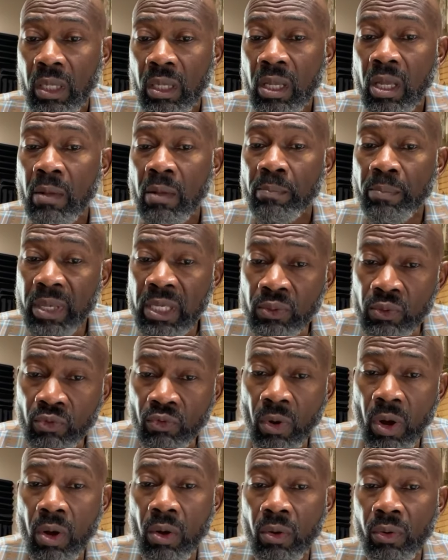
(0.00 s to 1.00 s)
Be
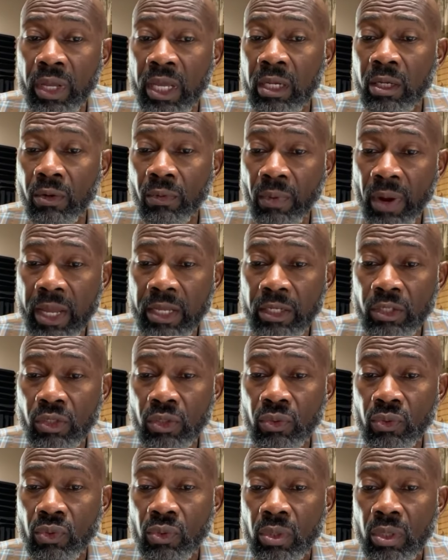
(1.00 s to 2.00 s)
strong and
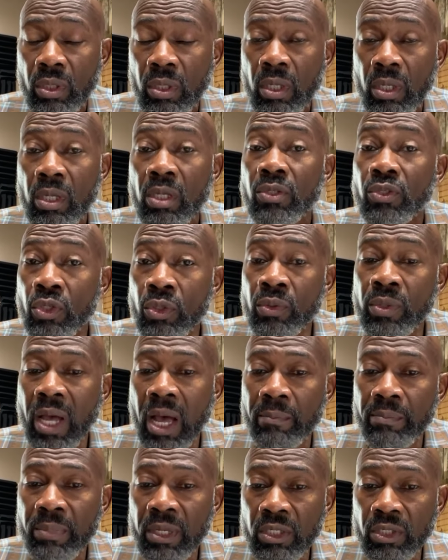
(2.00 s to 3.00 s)
courageous. Do
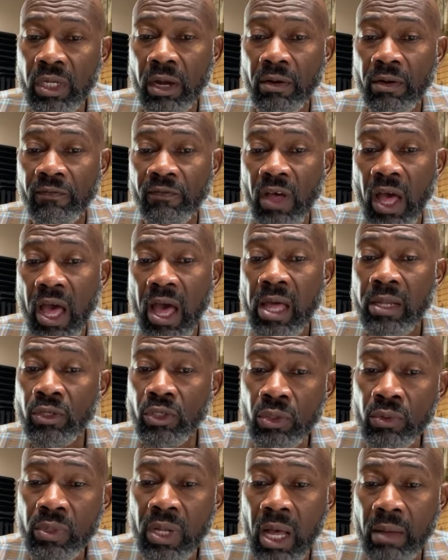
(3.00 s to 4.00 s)
not be terrified.
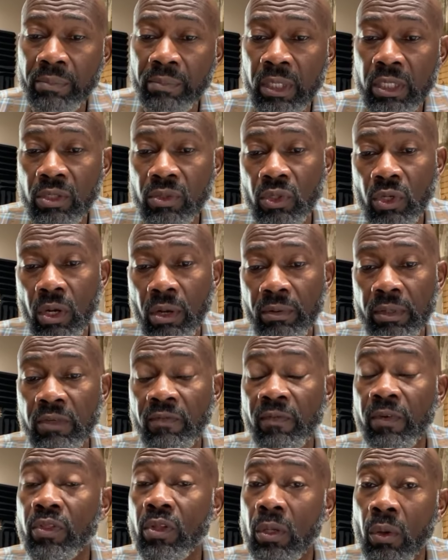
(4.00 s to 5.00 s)
Do not be discouraged.
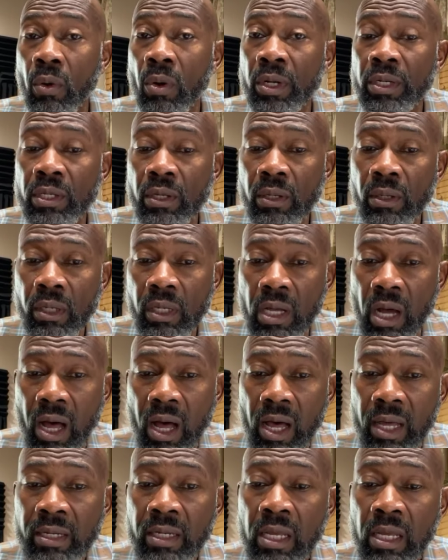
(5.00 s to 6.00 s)
For the Lord your
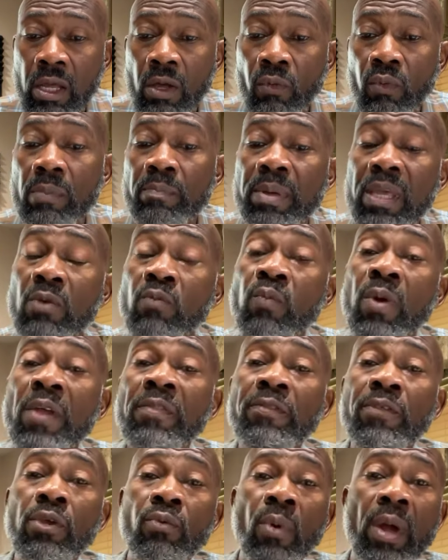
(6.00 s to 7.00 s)
God will be
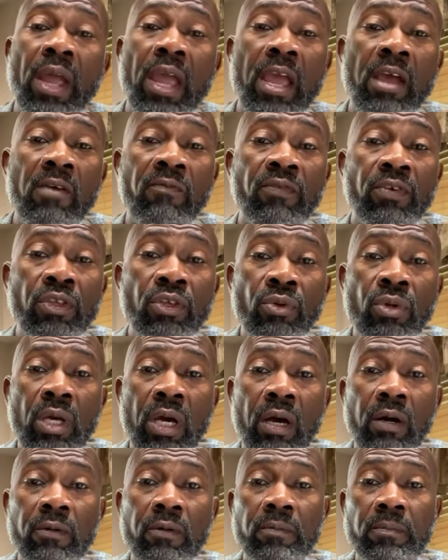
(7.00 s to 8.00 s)
with you wherever you
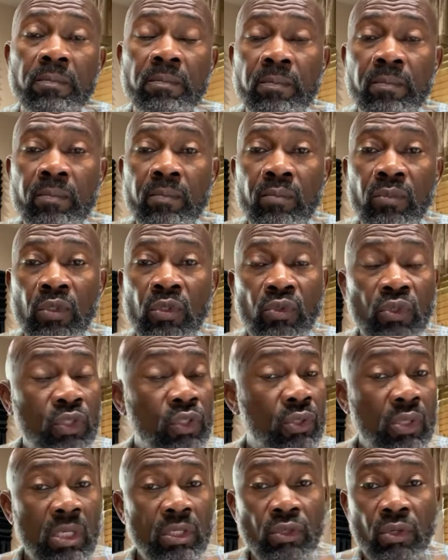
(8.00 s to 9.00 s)
go. So,
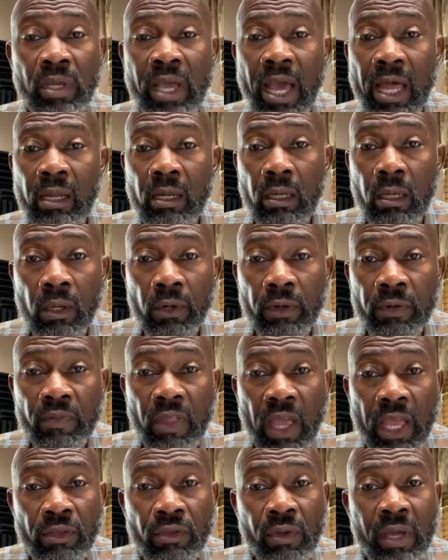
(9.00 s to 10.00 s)
son, you got to learn
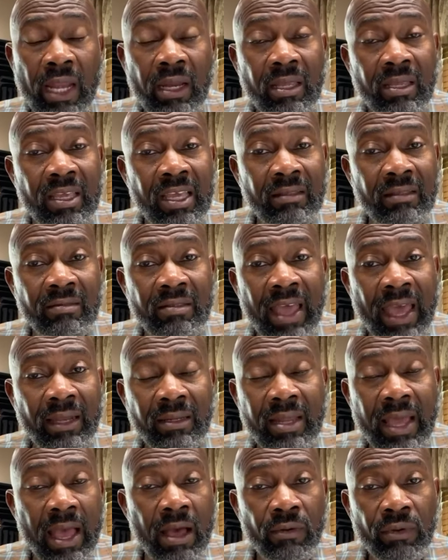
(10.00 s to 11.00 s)
that. You got to get that
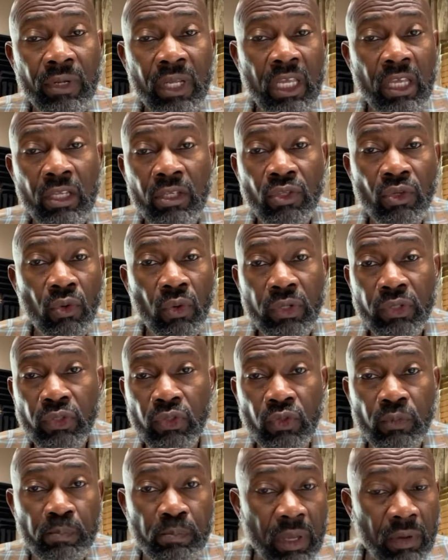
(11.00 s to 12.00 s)
down in your
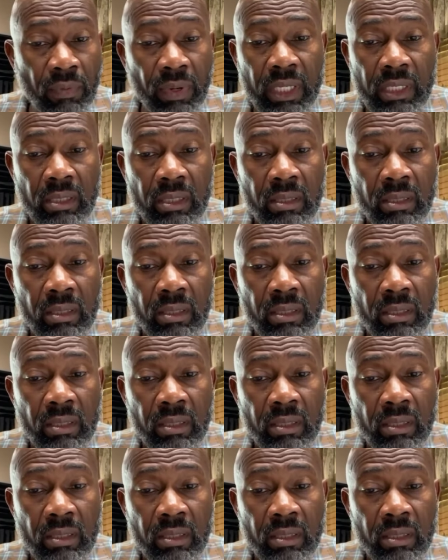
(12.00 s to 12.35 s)
spirit.